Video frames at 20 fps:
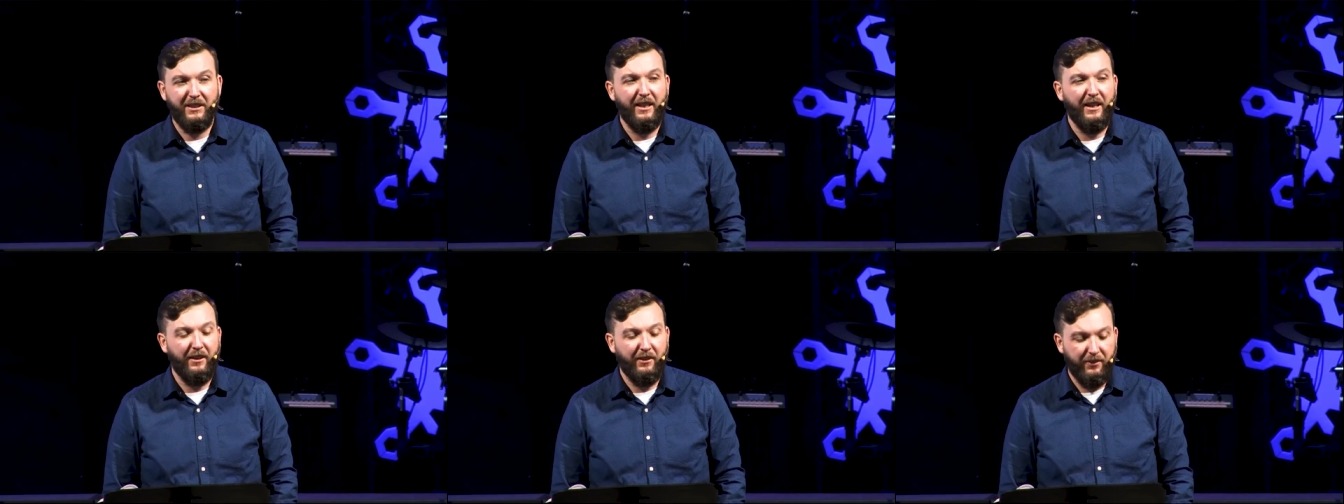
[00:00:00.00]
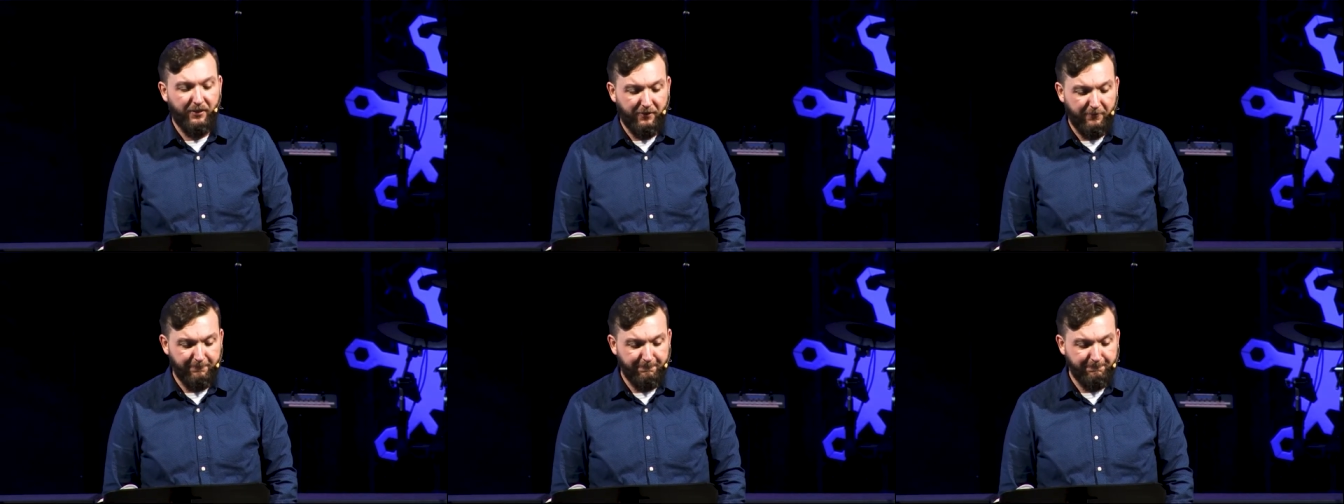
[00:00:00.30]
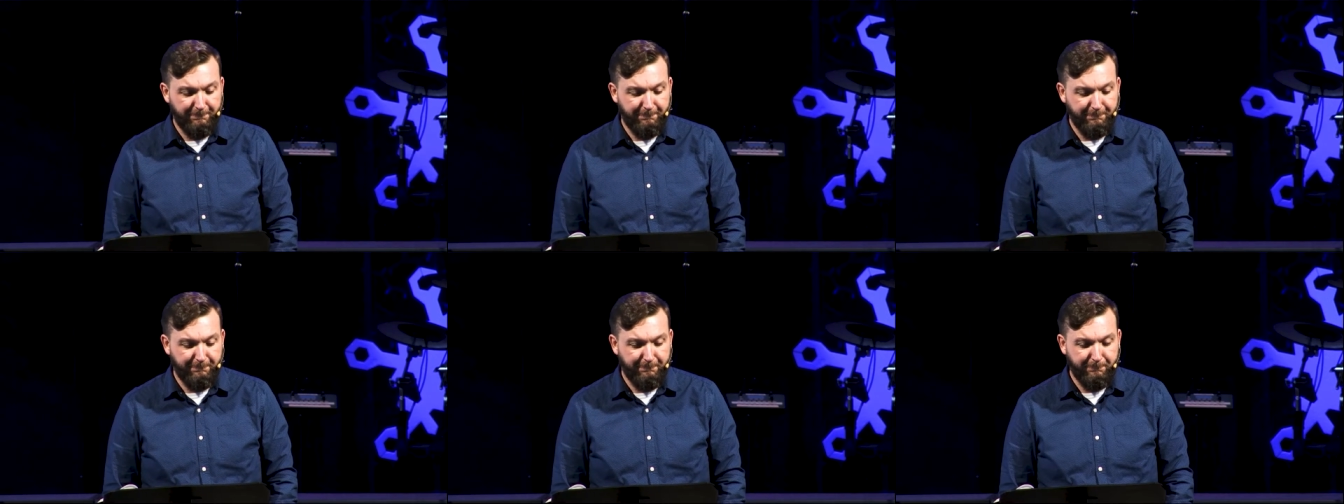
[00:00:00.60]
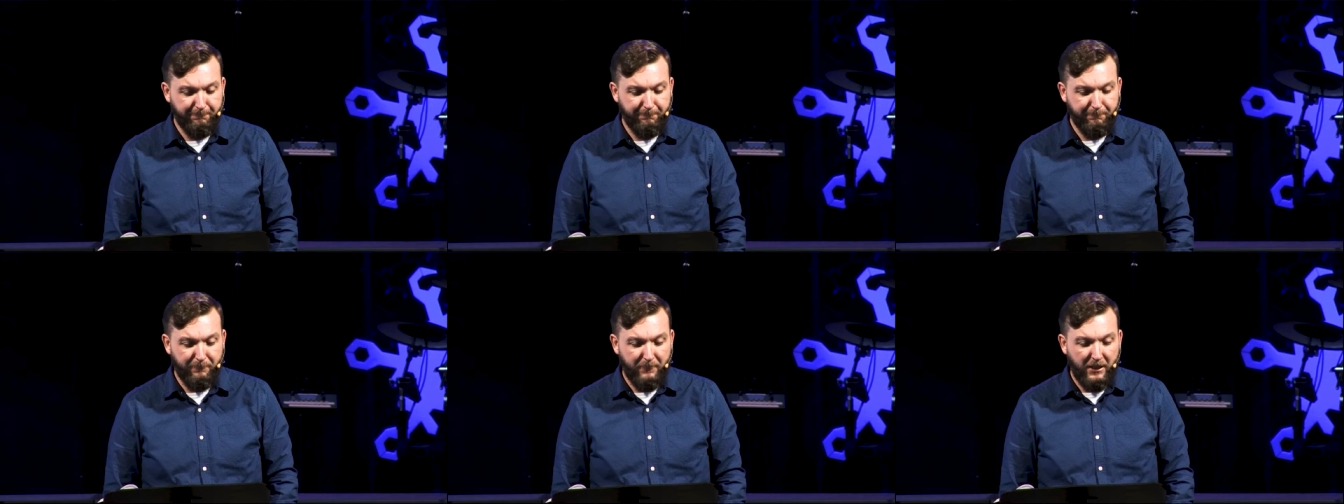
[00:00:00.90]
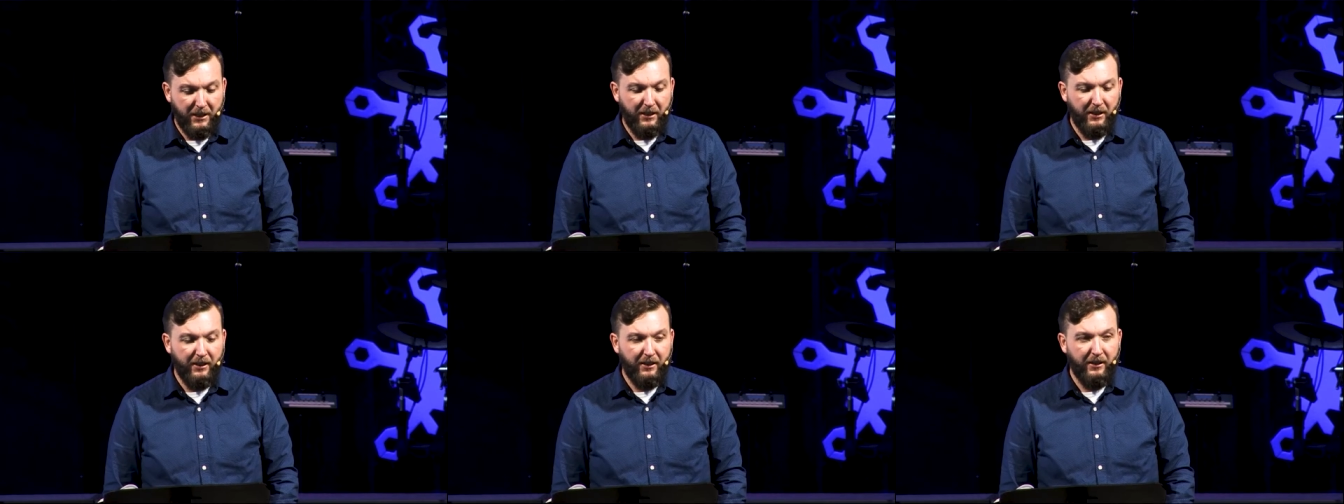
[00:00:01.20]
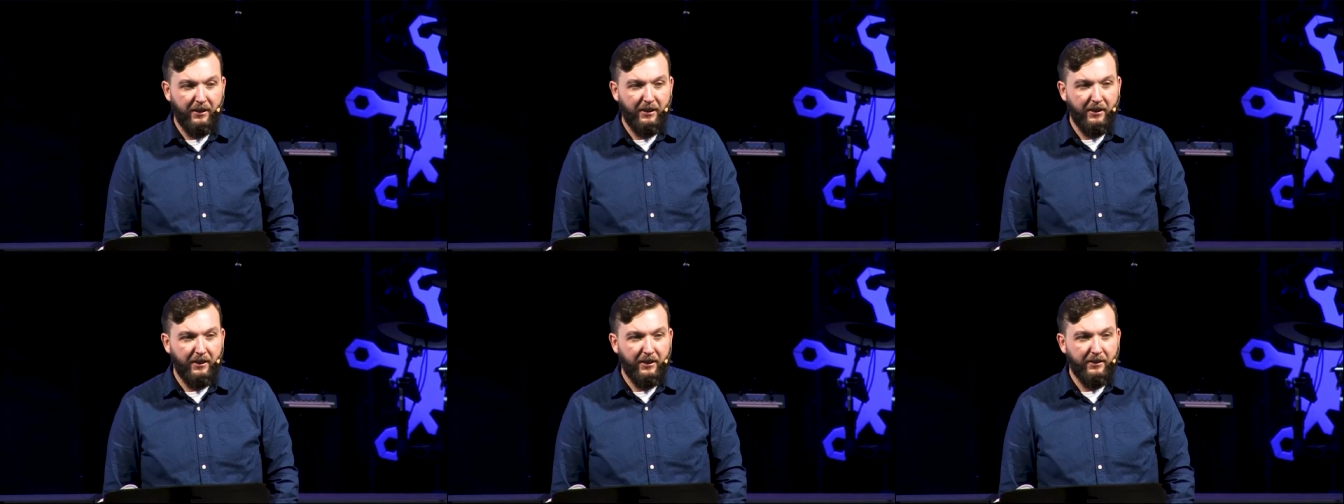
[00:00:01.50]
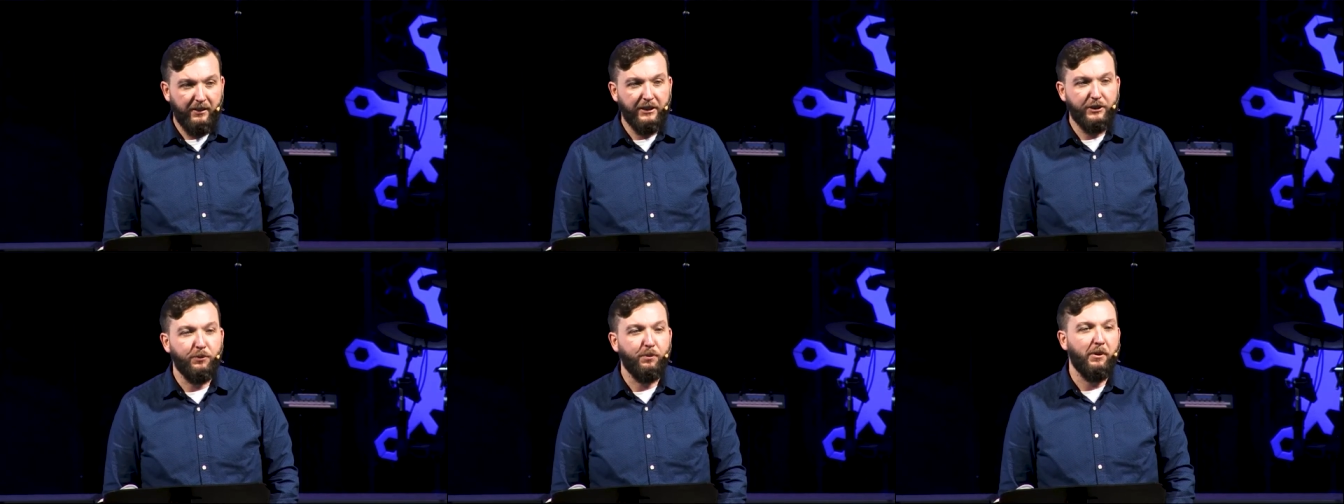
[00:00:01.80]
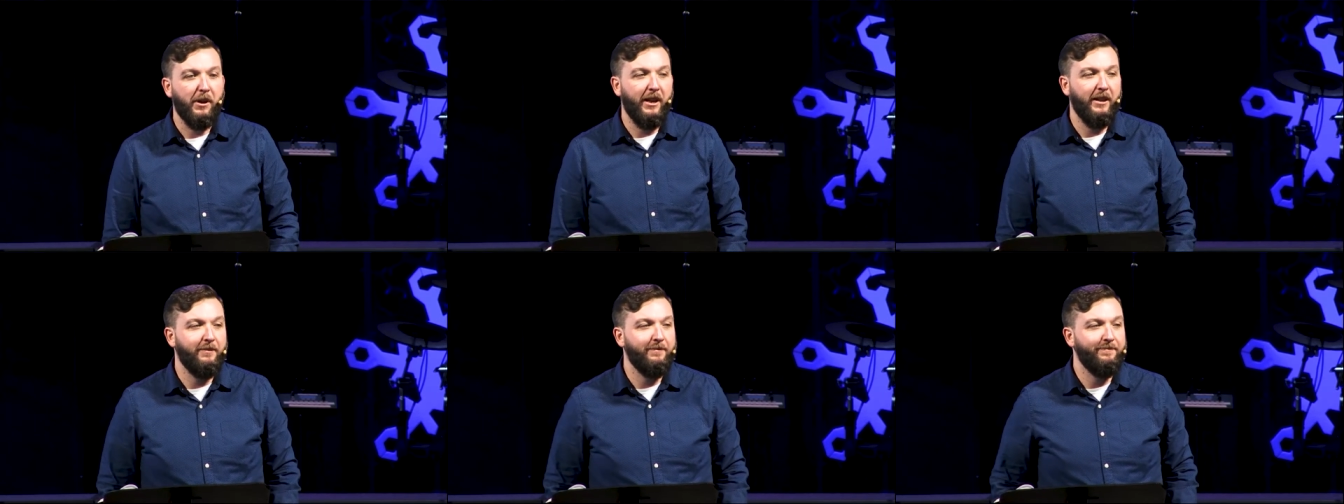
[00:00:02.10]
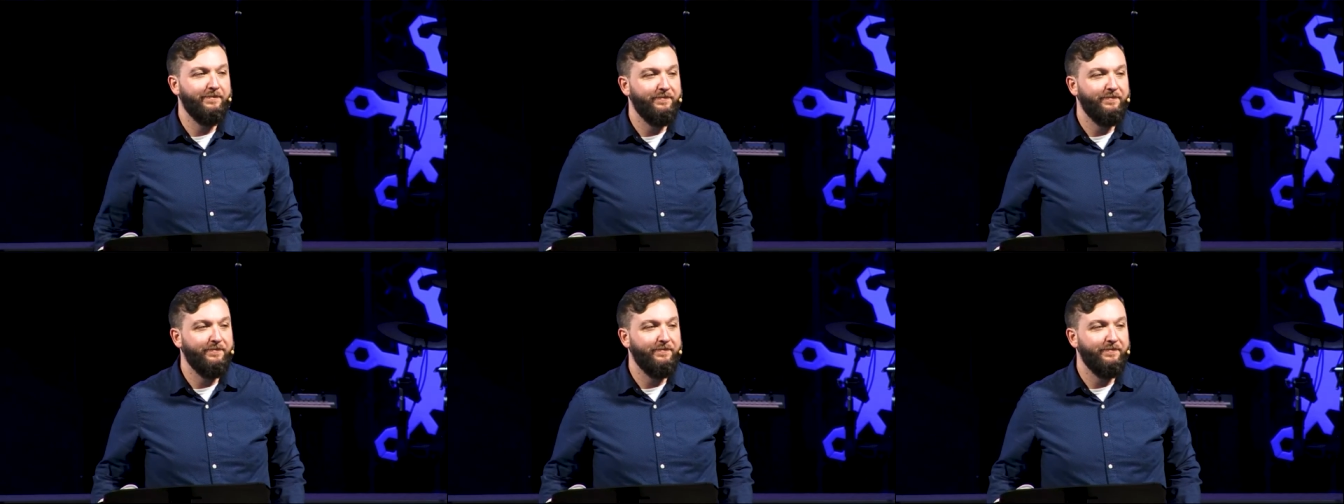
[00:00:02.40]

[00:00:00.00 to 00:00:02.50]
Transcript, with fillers: days? Let's pray.